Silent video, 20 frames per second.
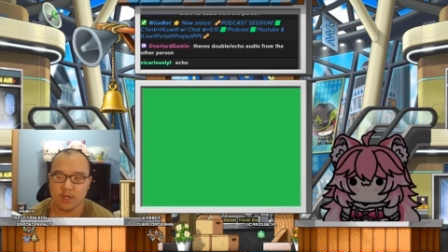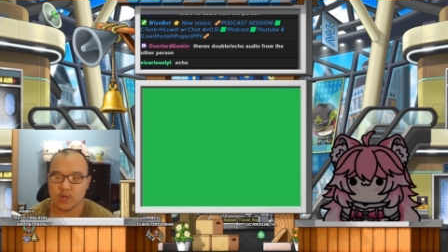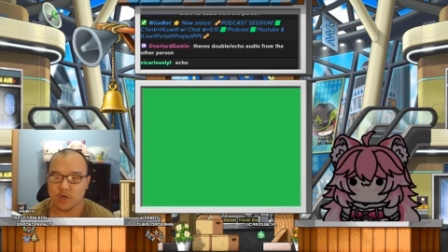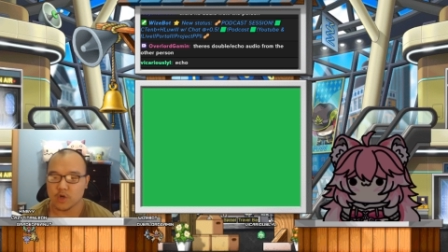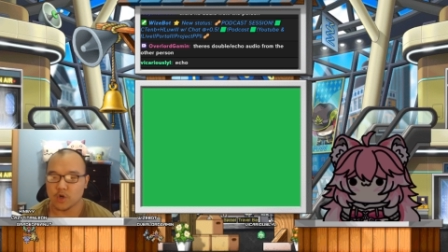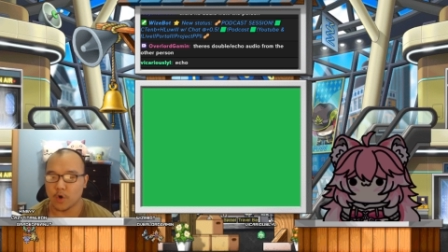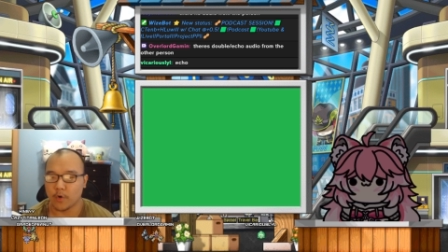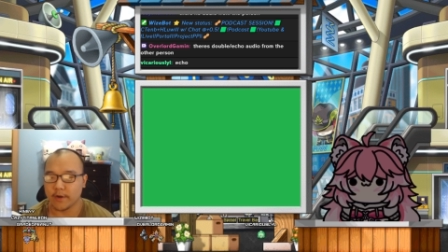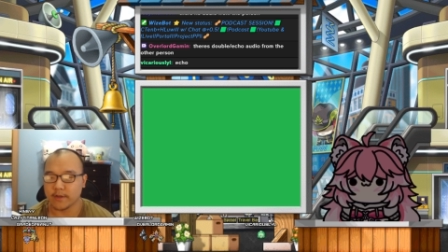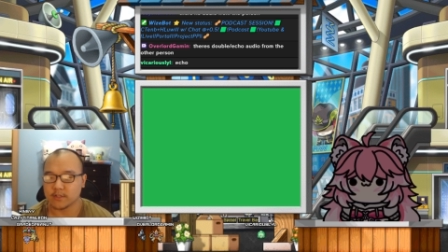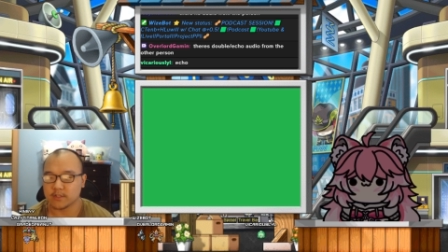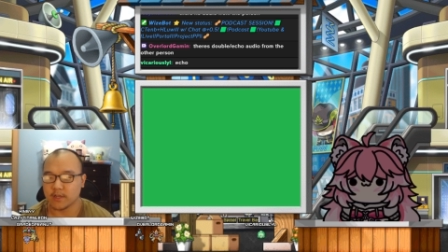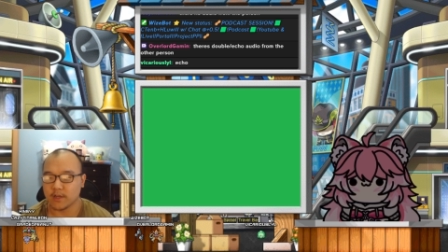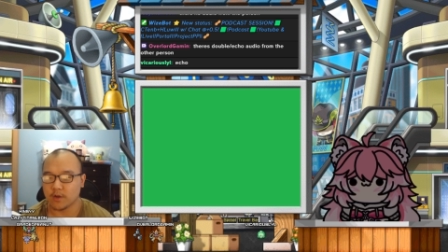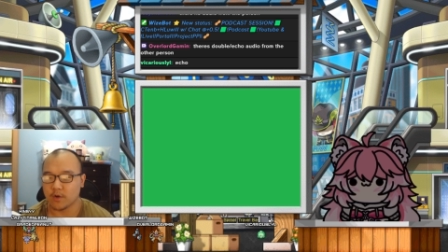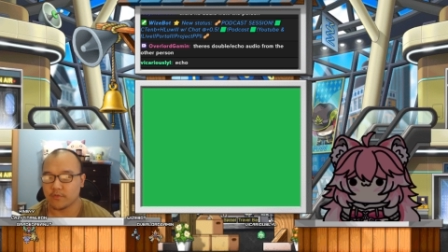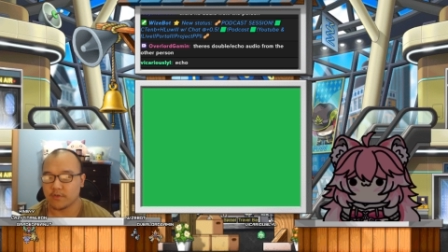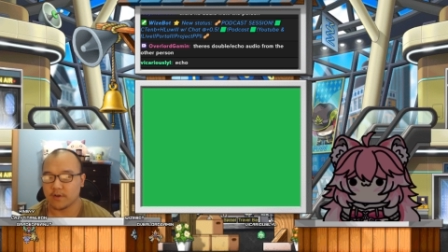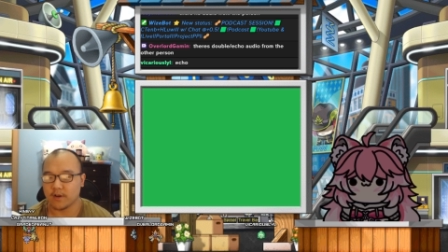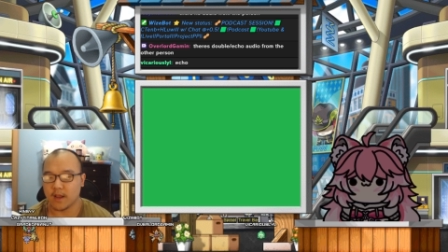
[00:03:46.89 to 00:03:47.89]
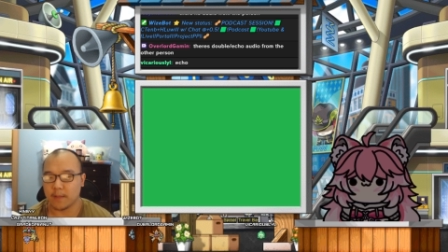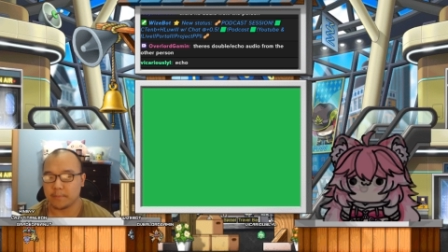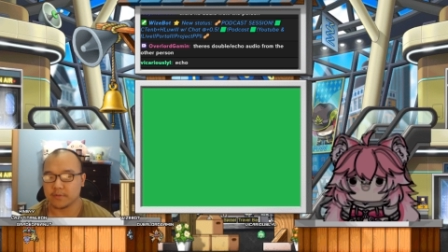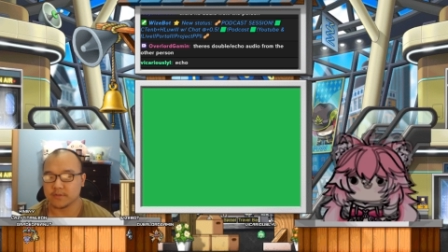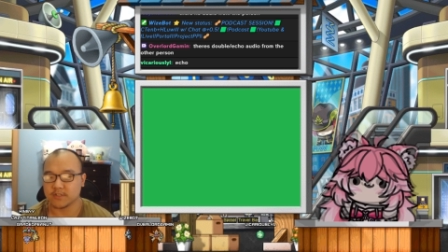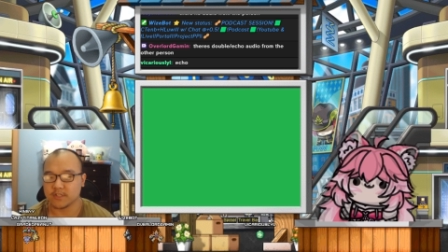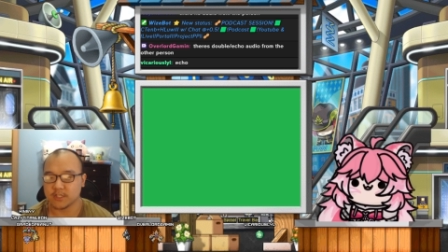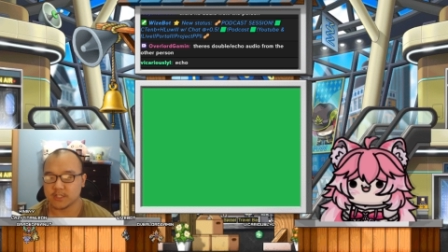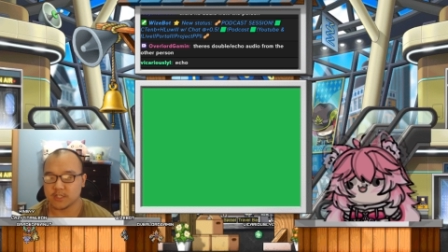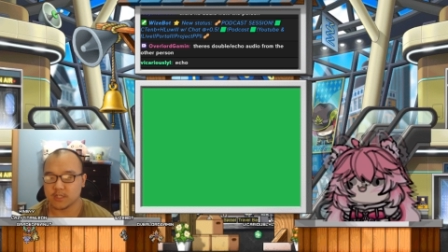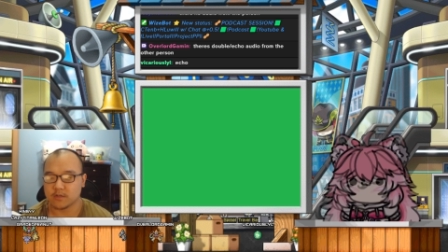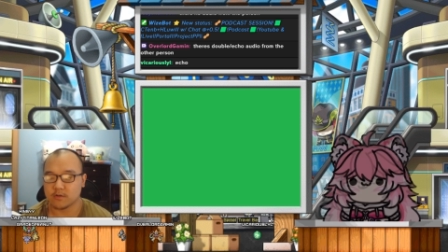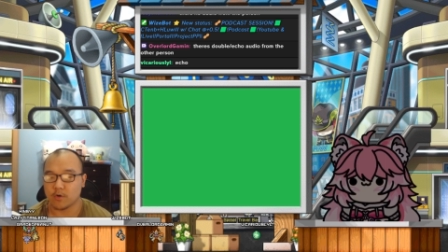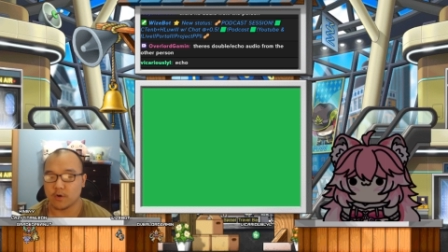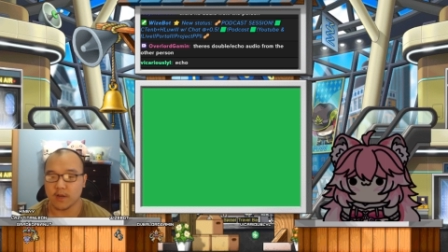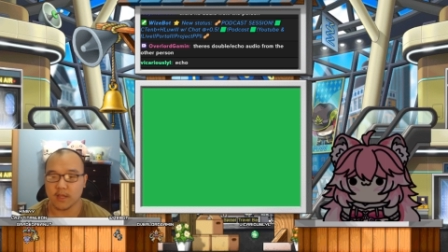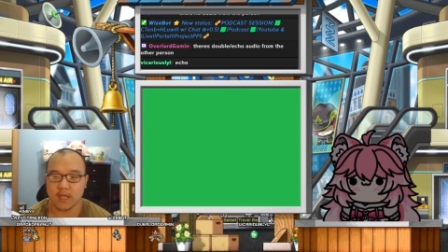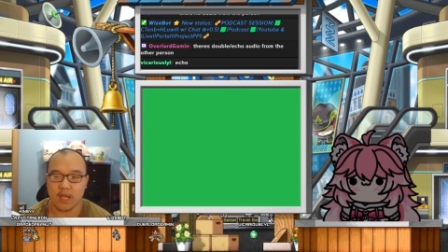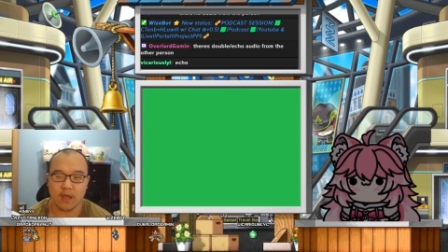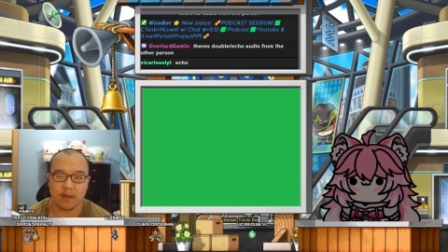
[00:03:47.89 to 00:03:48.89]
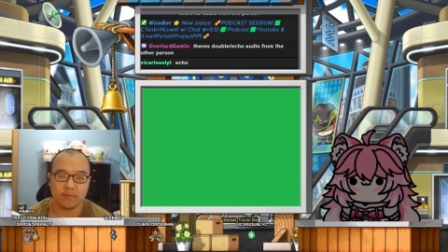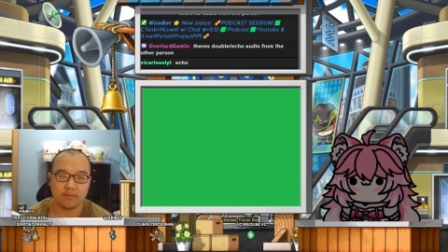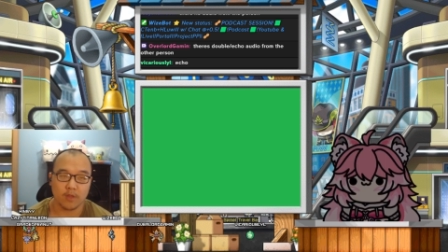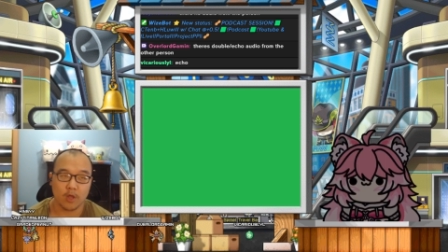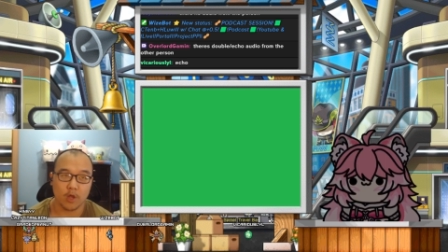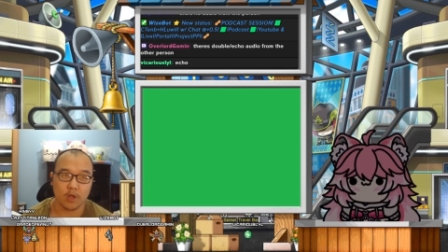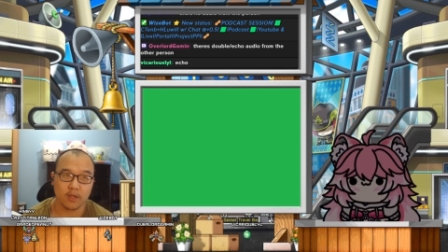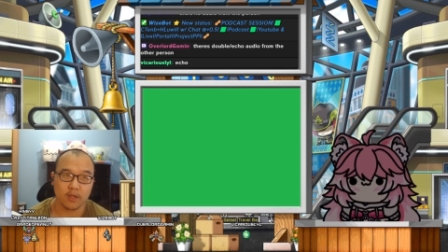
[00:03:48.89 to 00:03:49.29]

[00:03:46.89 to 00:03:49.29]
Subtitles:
going to take over that position, or they